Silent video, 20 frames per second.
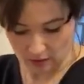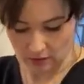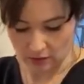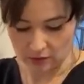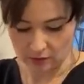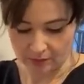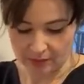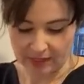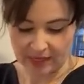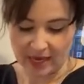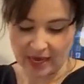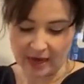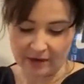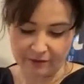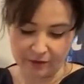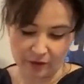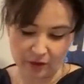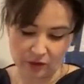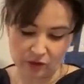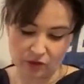Just be
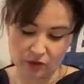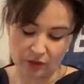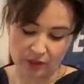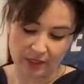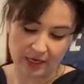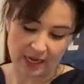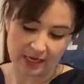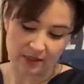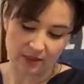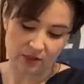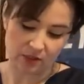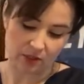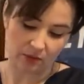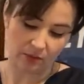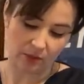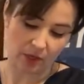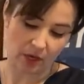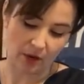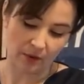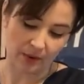careful, because you can end
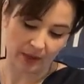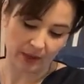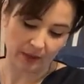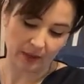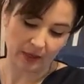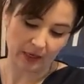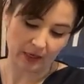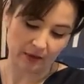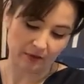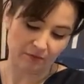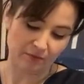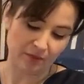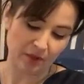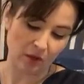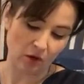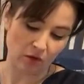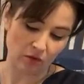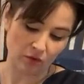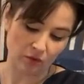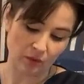up going kind of
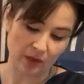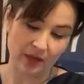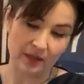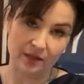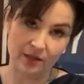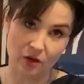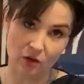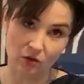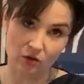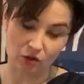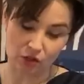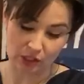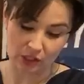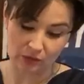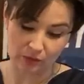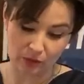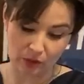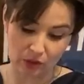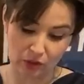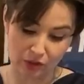beyond where the notch is,
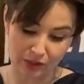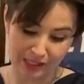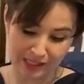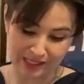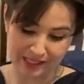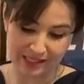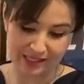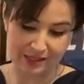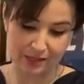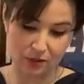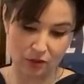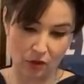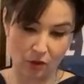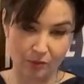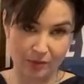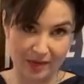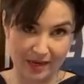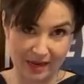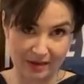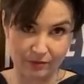but you do need to
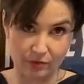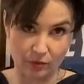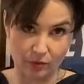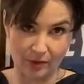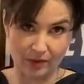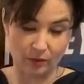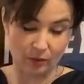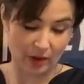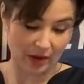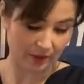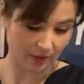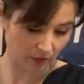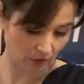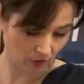stop level with where the